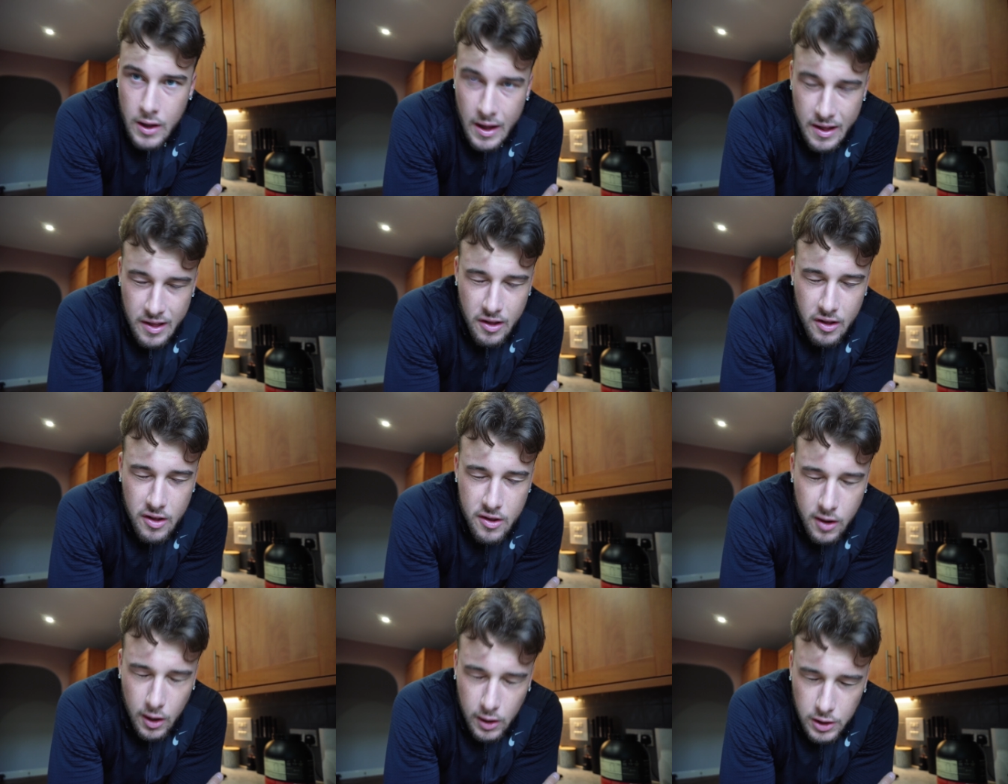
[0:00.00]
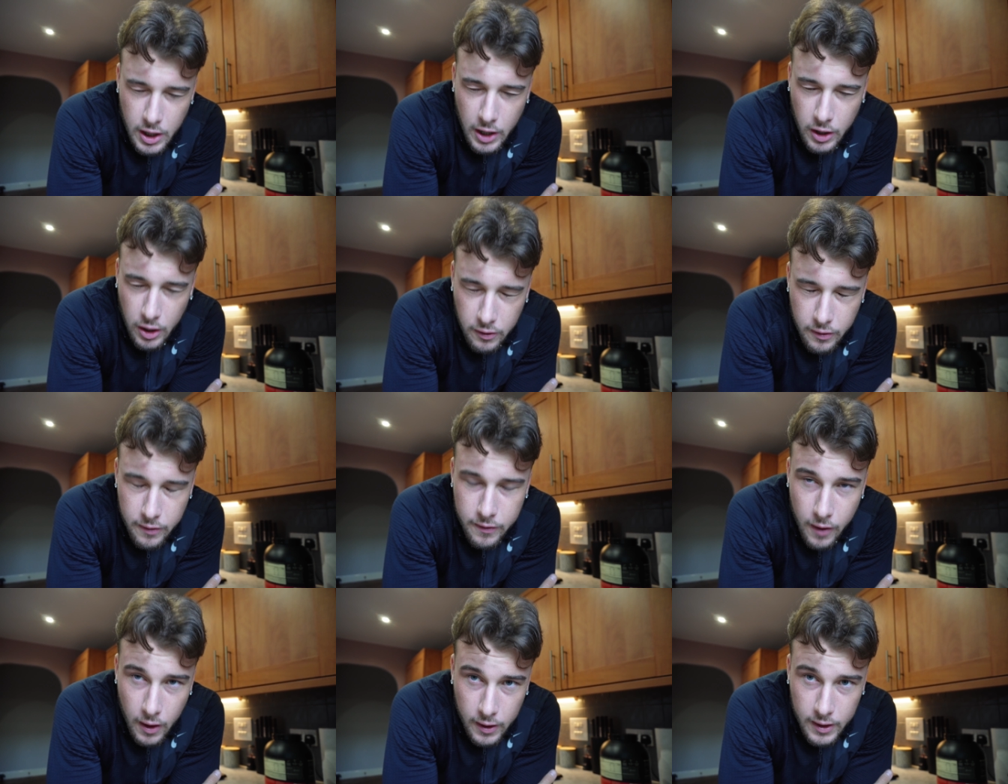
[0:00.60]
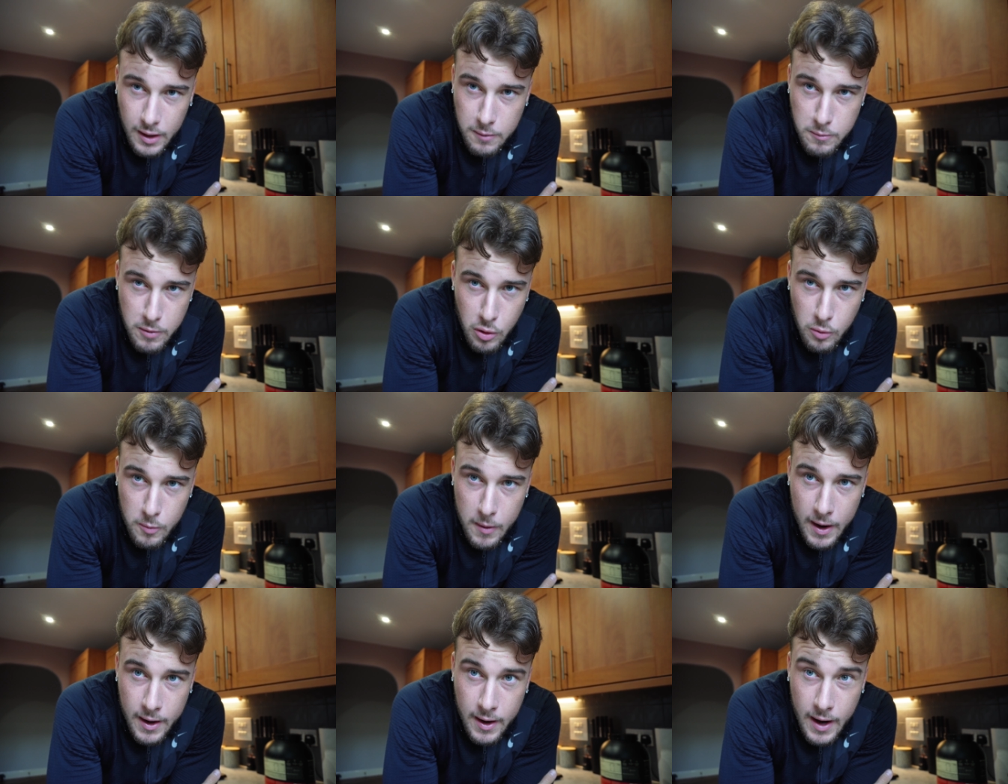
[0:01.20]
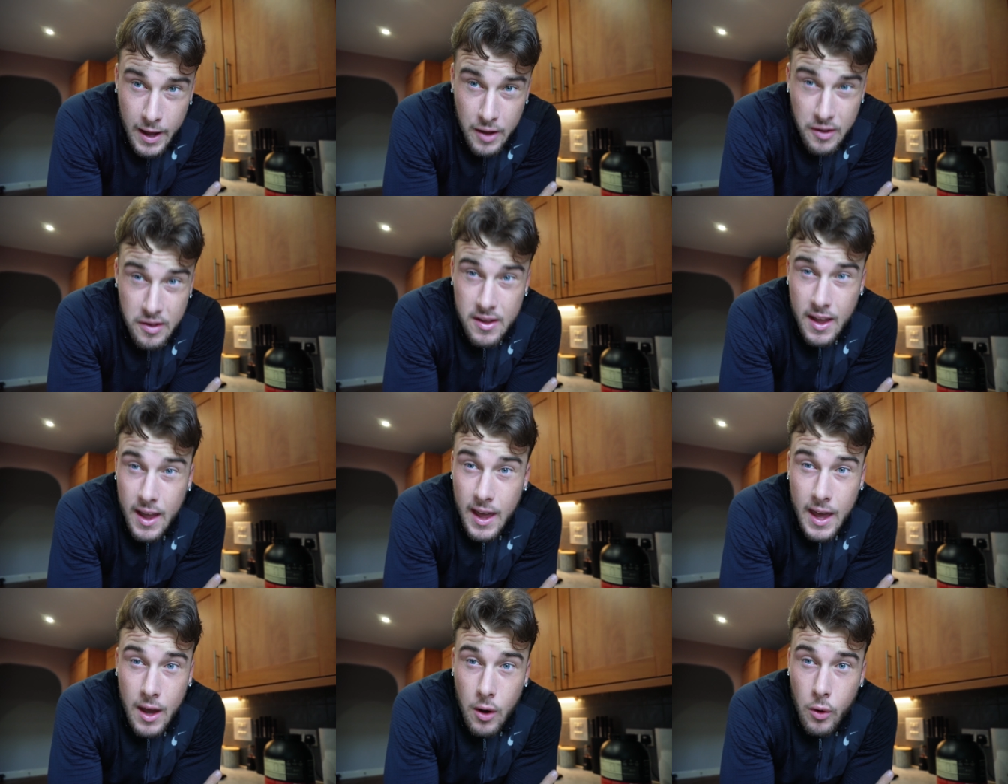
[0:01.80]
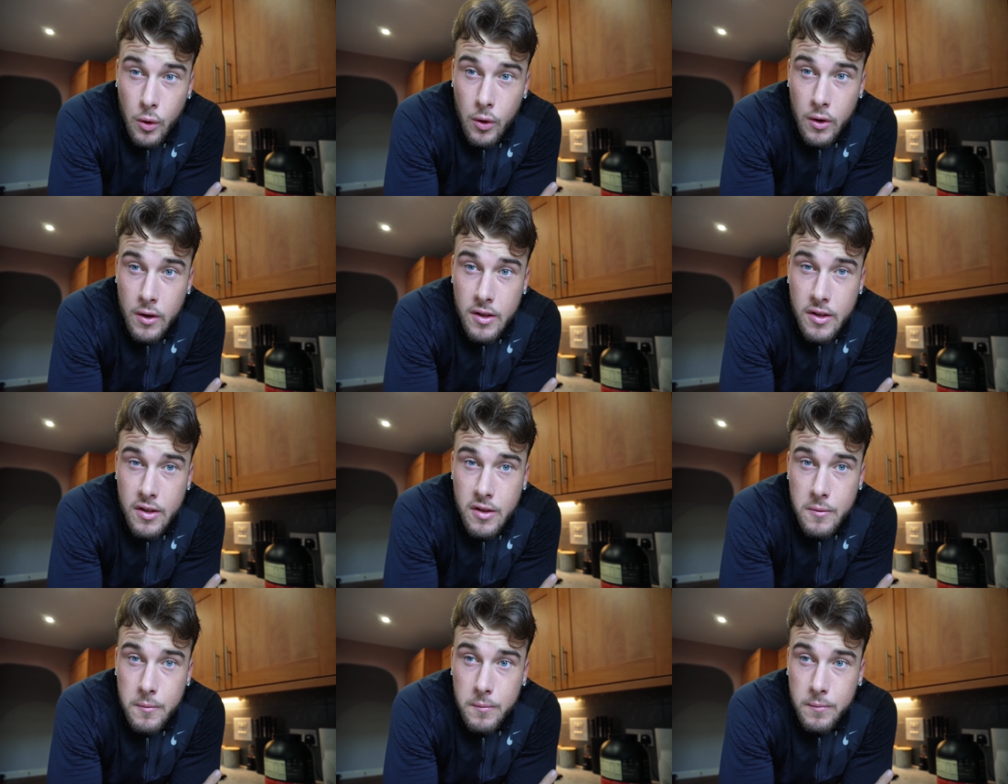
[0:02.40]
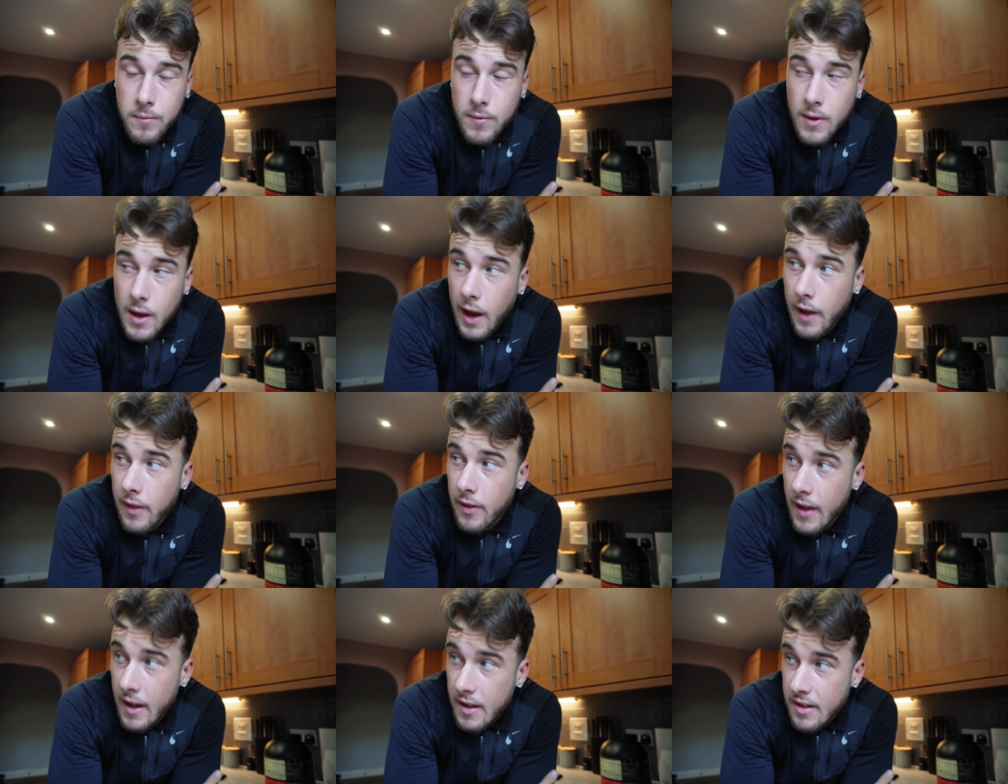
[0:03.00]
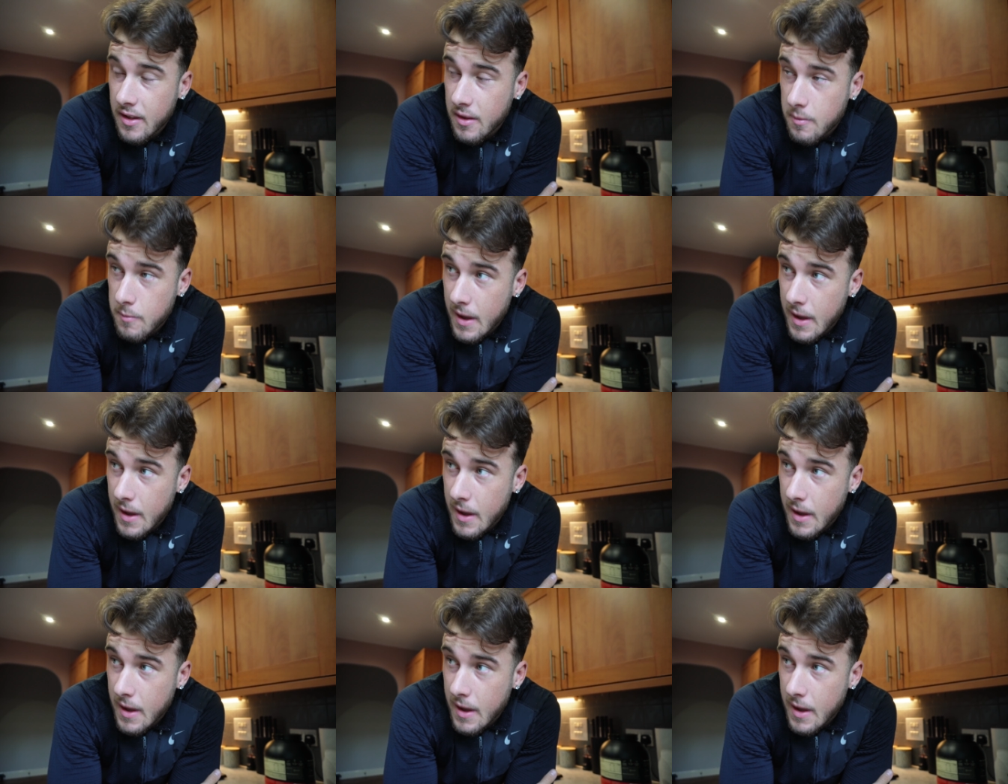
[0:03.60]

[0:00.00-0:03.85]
This is such a good fucking meal, man. I used to hate oats, and this has